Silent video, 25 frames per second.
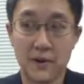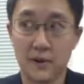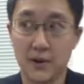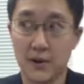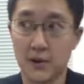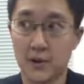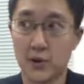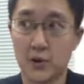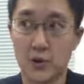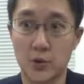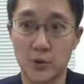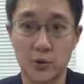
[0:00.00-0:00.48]

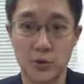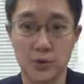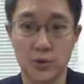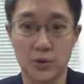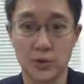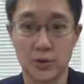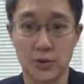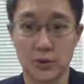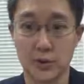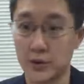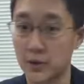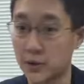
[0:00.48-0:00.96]
very
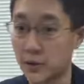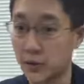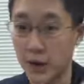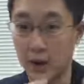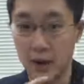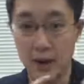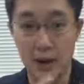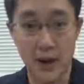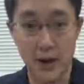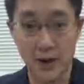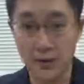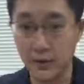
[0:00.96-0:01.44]
crucial, you know.
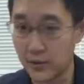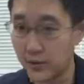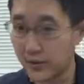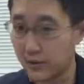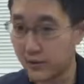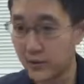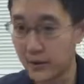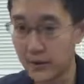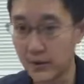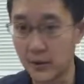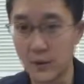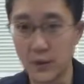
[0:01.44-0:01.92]
And how do you
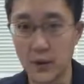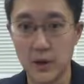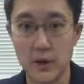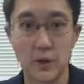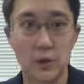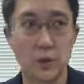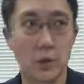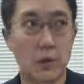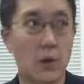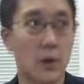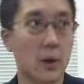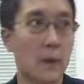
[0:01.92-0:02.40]
find out where
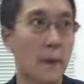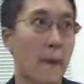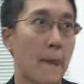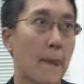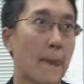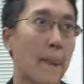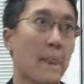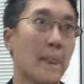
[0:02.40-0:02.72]
you are?